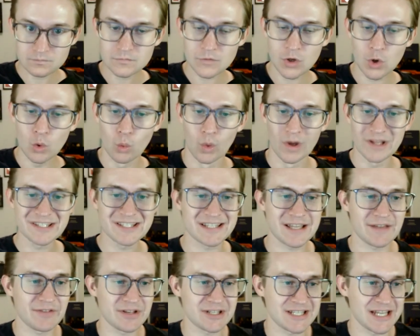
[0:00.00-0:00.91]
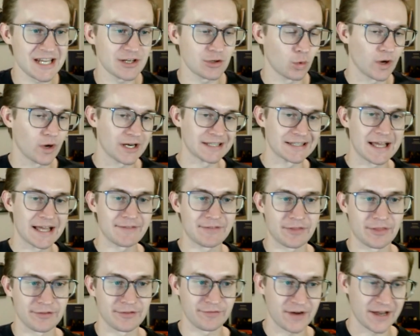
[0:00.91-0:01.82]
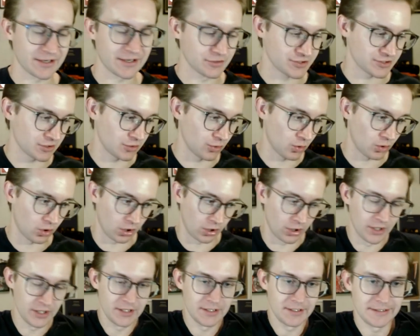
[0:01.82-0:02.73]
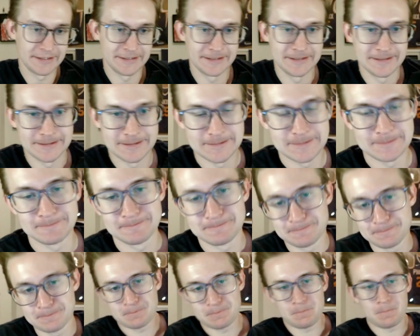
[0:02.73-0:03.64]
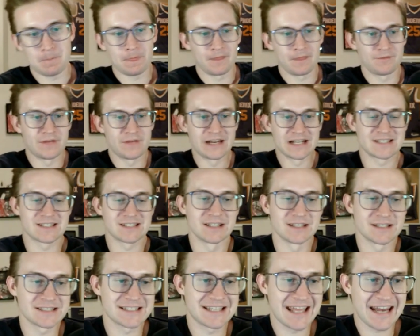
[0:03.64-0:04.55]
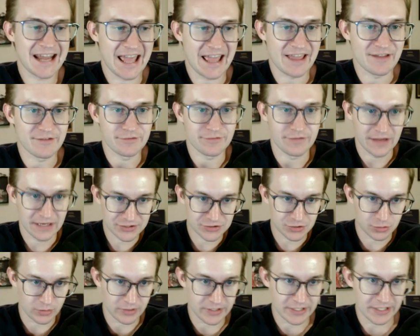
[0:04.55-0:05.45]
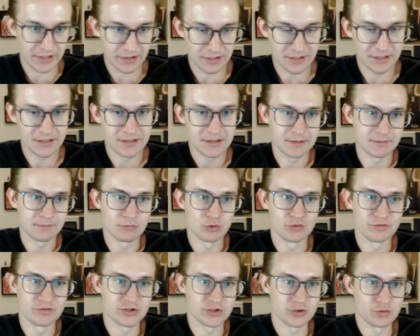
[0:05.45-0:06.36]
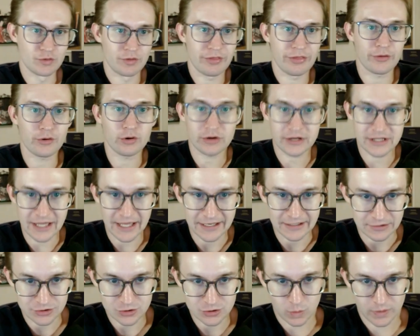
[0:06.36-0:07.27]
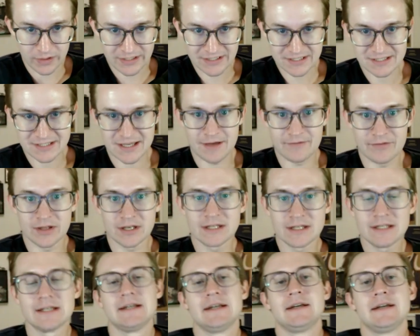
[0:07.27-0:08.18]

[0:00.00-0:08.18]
117 to 111, the final score. Phoenix Suns get a victory, move to 38 and 27.